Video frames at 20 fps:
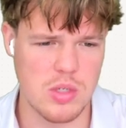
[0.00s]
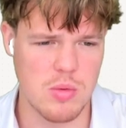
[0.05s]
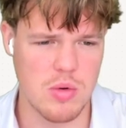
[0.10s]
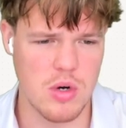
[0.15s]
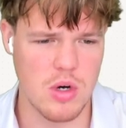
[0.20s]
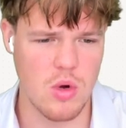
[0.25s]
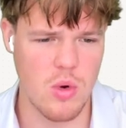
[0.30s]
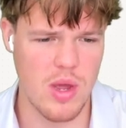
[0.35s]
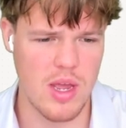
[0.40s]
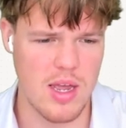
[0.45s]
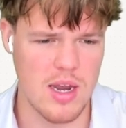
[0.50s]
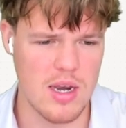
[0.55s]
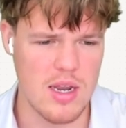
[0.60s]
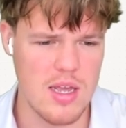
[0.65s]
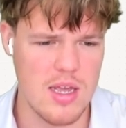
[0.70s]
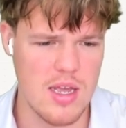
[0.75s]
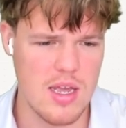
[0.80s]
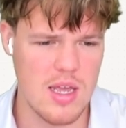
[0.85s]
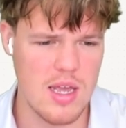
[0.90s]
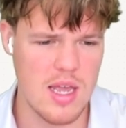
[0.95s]
we're going to go ahead
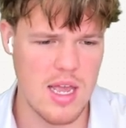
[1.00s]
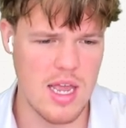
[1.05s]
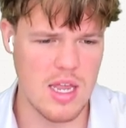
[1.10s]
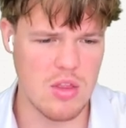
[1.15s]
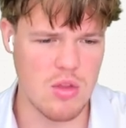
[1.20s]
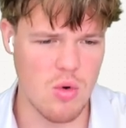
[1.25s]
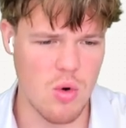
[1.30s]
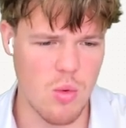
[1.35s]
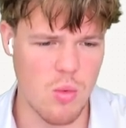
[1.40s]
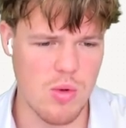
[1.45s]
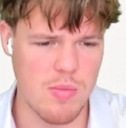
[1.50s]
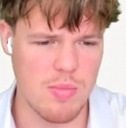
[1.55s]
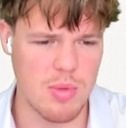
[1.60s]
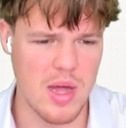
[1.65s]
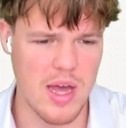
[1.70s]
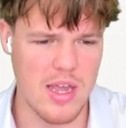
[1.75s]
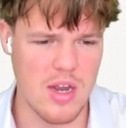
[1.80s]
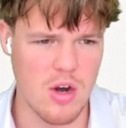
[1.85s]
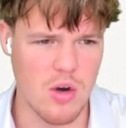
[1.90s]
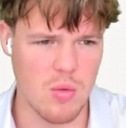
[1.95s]
and do a
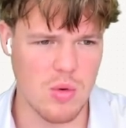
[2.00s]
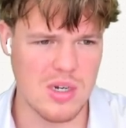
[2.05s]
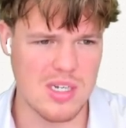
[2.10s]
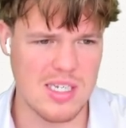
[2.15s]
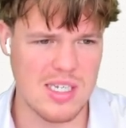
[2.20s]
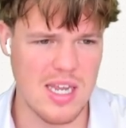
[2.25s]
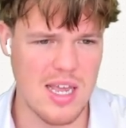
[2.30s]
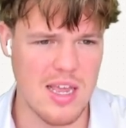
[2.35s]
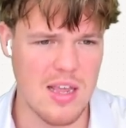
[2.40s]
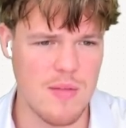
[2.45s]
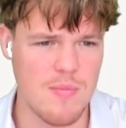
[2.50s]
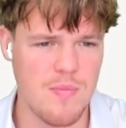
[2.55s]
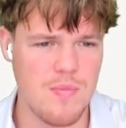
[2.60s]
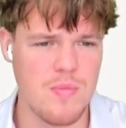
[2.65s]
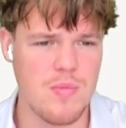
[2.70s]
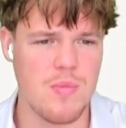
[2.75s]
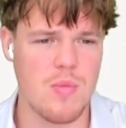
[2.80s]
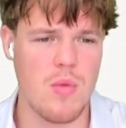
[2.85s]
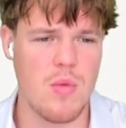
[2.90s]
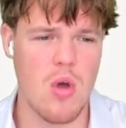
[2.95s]
reply here. I'm going to say,
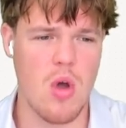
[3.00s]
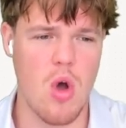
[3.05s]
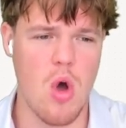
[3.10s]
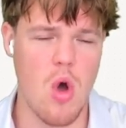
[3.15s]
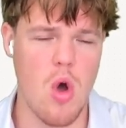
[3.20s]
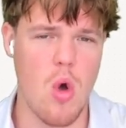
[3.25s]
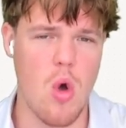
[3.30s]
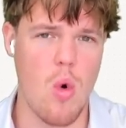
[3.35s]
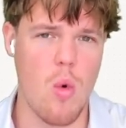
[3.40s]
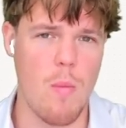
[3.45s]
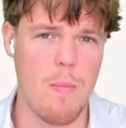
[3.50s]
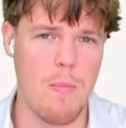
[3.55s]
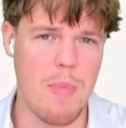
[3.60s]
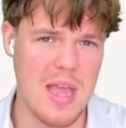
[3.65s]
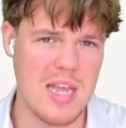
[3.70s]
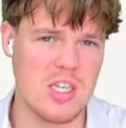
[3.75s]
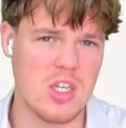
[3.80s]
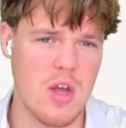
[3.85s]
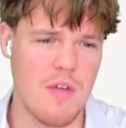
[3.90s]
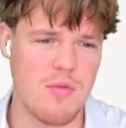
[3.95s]

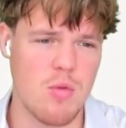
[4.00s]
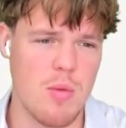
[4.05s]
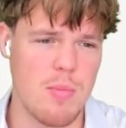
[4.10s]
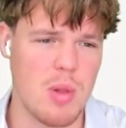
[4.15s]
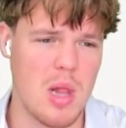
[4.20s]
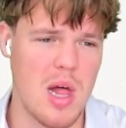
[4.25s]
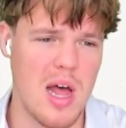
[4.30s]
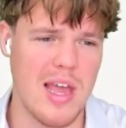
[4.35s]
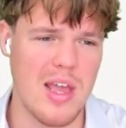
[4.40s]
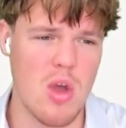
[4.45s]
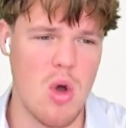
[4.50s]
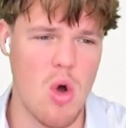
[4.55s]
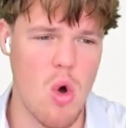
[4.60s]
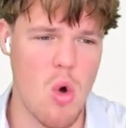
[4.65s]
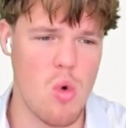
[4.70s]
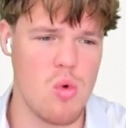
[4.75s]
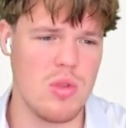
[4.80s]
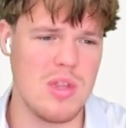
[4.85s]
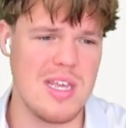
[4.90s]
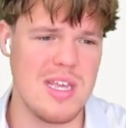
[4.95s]
based off the reply,
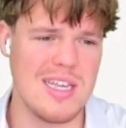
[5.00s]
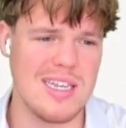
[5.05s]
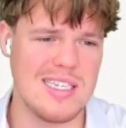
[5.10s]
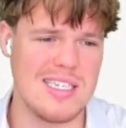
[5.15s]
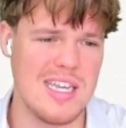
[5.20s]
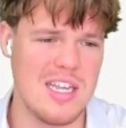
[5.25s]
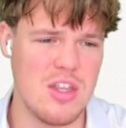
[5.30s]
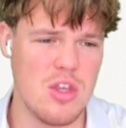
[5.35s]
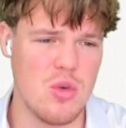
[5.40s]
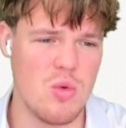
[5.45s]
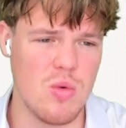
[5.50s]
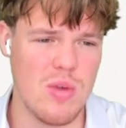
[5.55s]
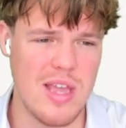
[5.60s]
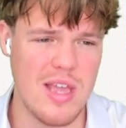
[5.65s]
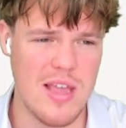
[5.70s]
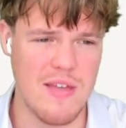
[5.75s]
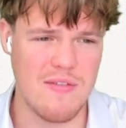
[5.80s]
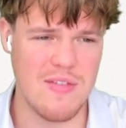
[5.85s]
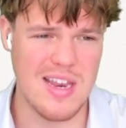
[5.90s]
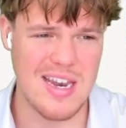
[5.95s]
only continue
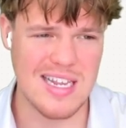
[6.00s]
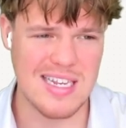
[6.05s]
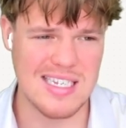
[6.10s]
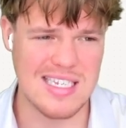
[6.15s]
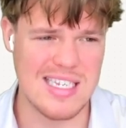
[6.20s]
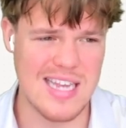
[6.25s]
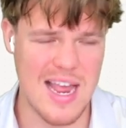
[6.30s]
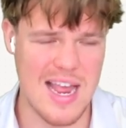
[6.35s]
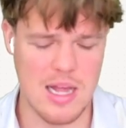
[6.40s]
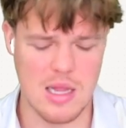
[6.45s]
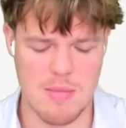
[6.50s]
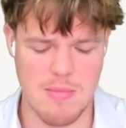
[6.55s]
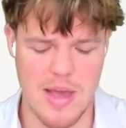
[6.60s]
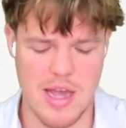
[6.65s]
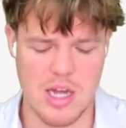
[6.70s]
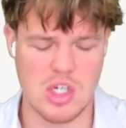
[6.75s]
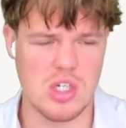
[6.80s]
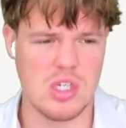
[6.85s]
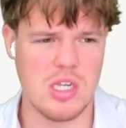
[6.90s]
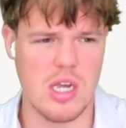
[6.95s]
if it exactly
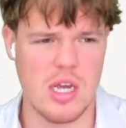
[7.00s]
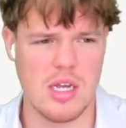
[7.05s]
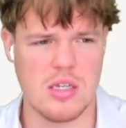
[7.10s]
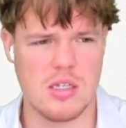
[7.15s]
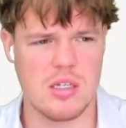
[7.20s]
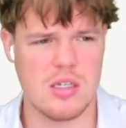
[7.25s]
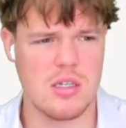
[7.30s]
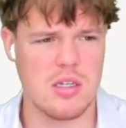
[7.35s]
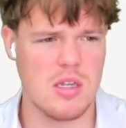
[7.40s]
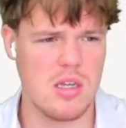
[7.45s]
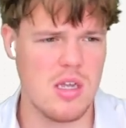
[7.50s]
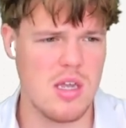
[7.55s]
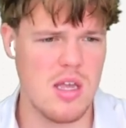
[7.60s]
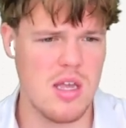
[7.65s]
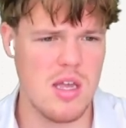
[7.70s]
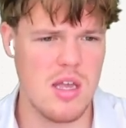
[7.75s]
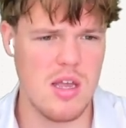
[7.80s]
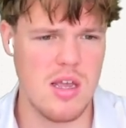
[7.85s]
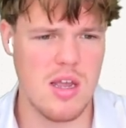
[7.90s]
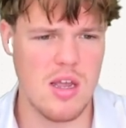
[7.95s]
matches yes.
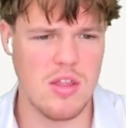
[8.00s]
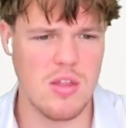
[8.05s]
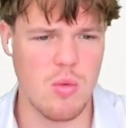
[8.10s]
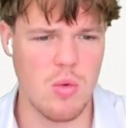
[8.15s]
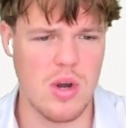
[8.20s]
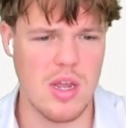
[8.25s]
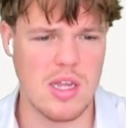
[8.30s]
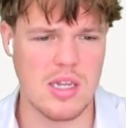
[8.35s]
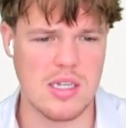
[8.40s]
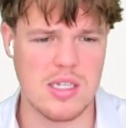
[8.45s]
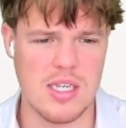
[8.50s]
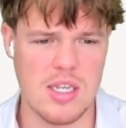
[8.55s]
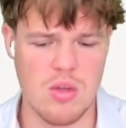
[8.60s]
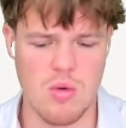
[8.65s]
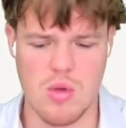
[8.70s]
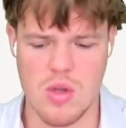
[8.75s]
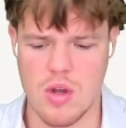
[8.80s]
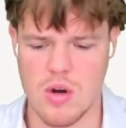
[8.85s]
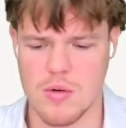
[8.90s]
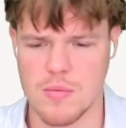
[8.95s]
And we're going to continue
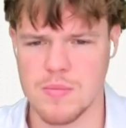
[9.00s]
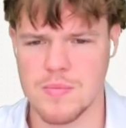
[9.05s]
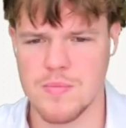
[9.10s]
here.